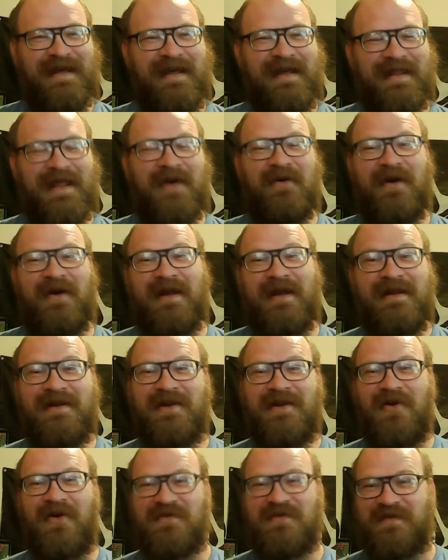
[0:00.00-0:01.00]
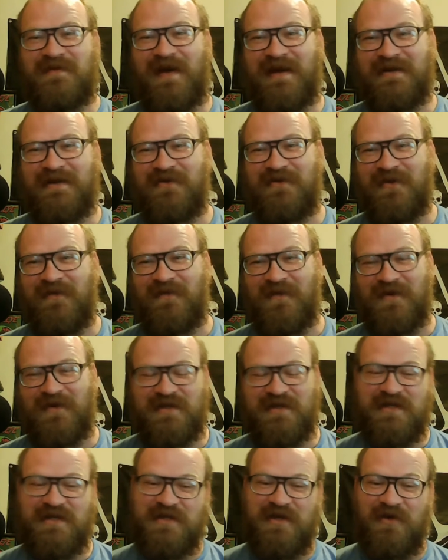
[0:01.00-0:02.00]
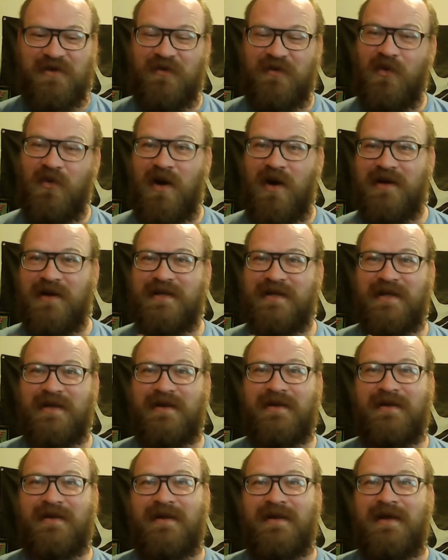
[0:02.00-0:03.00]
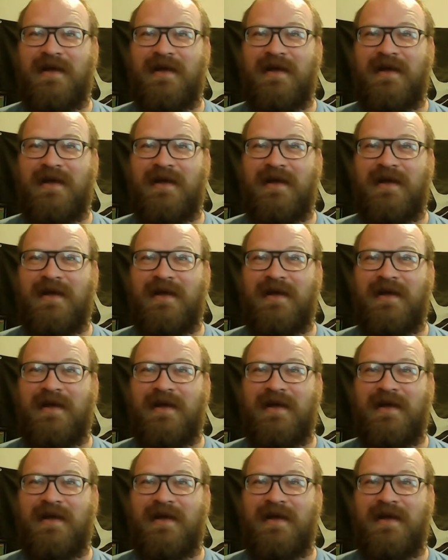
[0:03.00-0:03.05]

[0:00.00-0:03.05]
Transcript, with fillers: now, I didn't know it was the back door at first because, you know, we walked in,